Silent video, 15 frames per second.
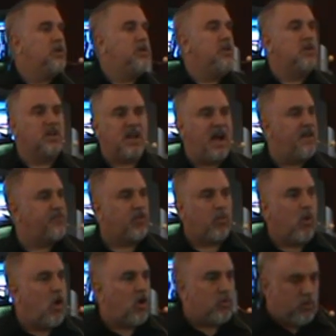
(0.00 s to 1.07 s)
You're going to have to
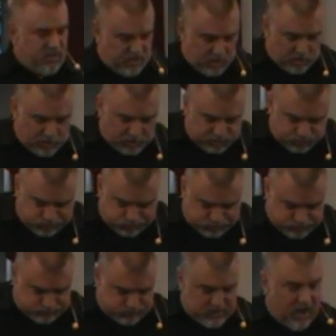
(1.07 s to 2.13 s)
walk with all.
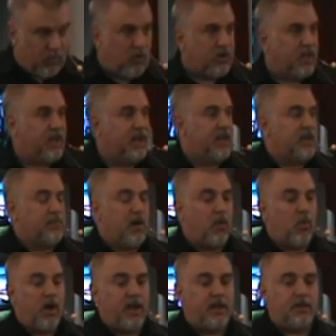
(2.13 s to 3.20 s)
I won't even get into
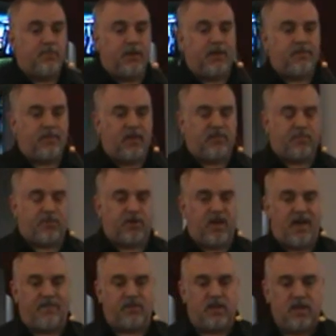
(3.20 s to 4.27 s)
my weight, but it's
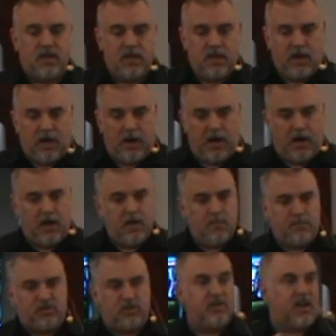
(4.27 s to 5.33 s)
pretty heavy.
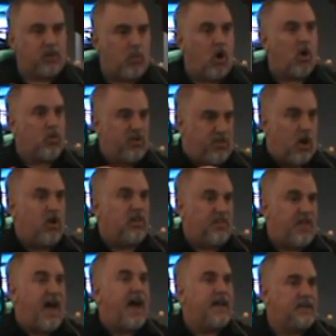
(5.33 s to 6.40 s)
Uh, but you got to walk with all
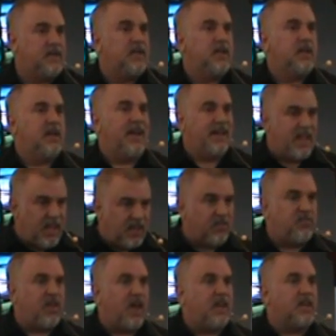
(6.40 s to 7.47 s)
of that. And He
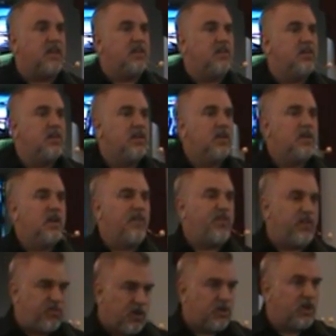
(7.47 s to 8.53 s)
can take it. If
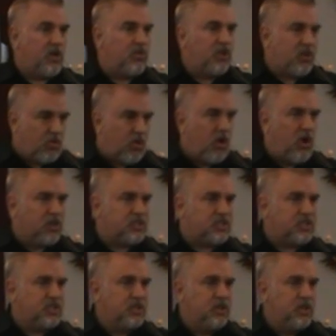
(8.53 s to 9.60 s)
He took it on the
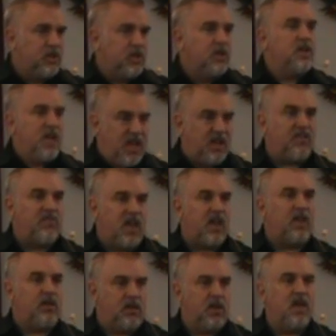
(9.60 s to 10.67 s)
cross, He can
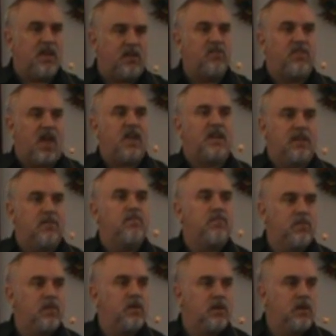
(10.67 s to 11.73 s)
take it. He can take
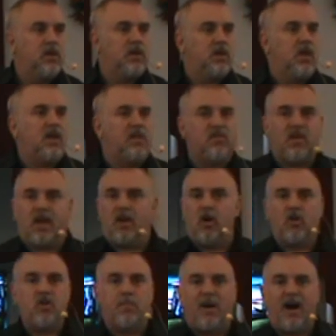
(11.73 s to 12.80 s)
it. He can take
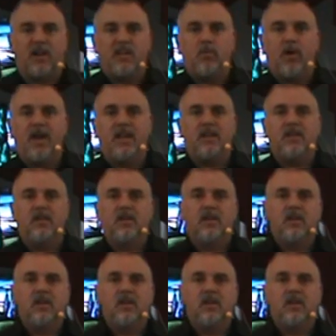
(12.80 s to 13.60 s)
all your body weight,